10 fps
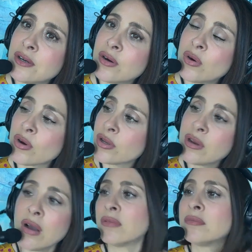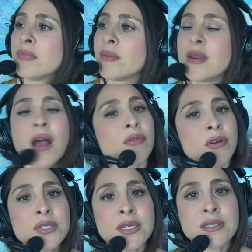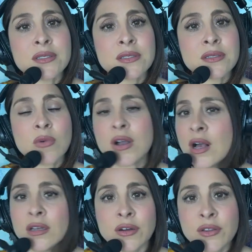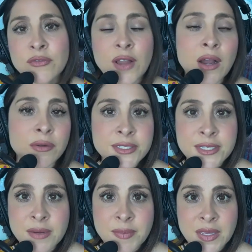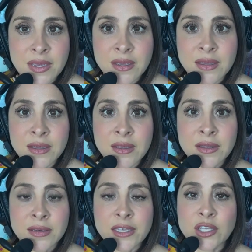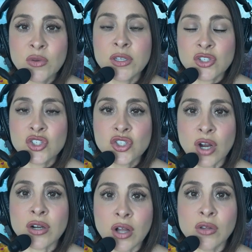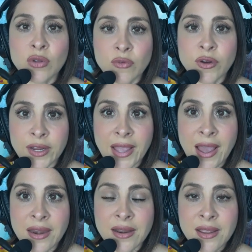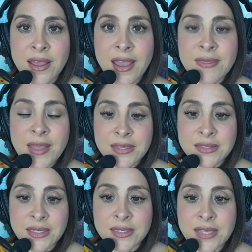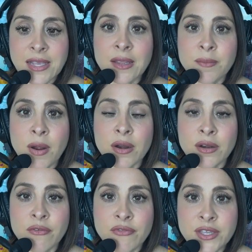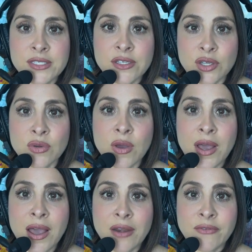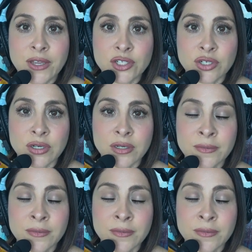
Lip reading: Or no, maybe not roses. What color are the flowers going to be? Like, you get to start all over again. And that's the exciting part of this new adventure.